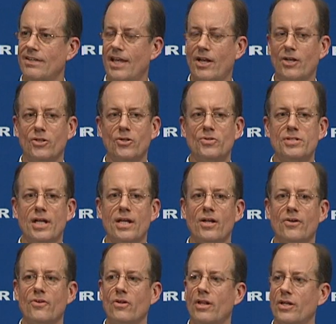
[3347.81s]
That includes any
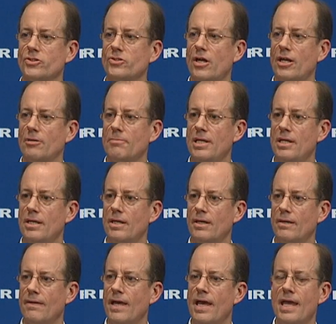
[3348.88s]
other electronic media.
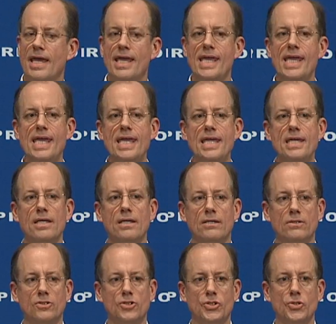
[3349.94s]
He
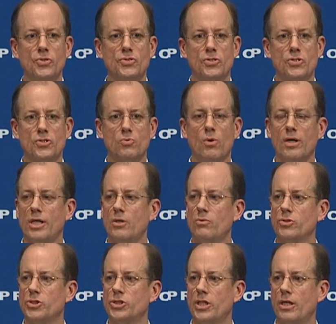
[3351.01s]
chooses what he
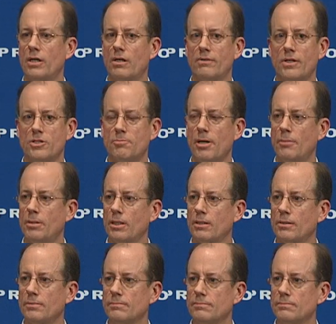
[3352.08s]
will share that's public.
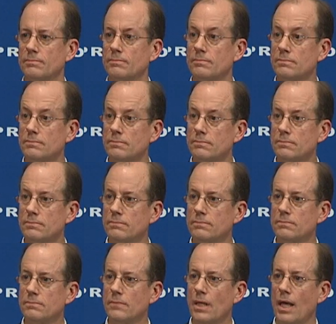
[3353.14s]

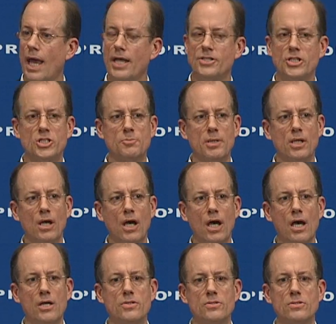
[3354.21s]
And just
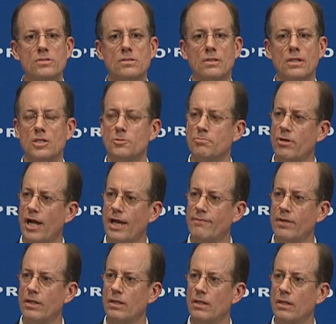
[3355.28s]
because he's
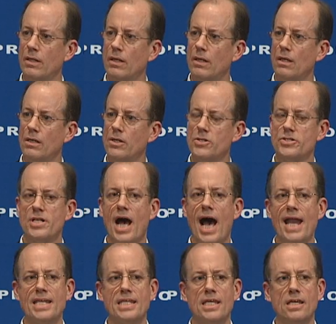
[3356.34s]
private does
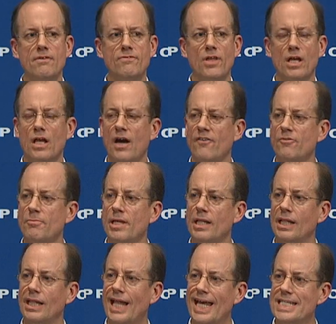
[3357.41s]
not give the government
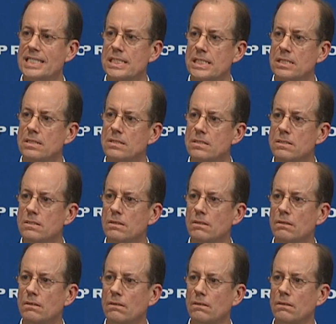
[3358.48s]
license
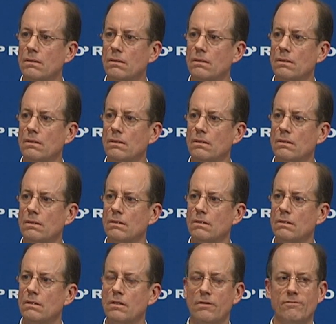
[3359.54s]

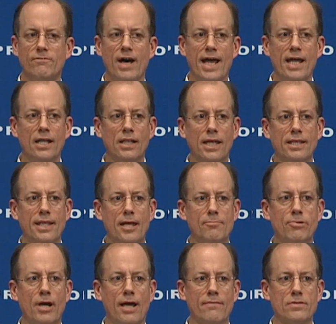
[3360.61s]
to violate that
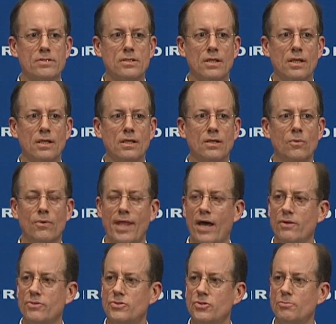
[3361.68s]
privacy
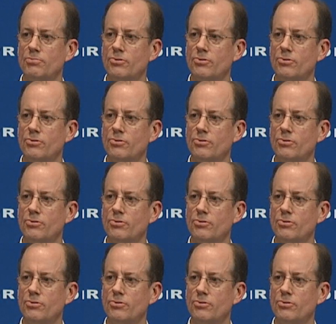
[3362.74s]
without due